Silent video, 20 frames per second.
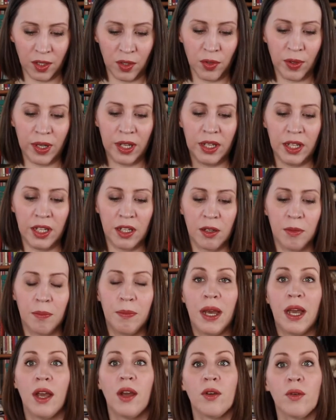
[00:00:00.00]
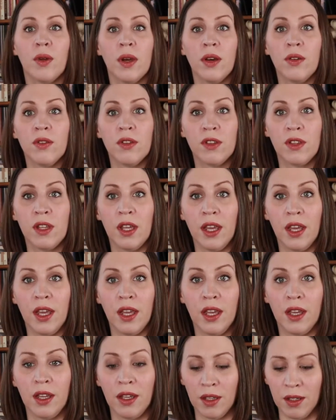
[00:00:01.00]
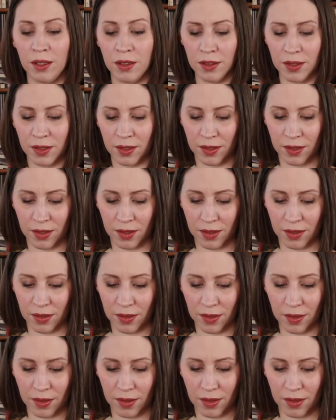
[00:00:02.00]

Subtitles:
gradient background thing, just,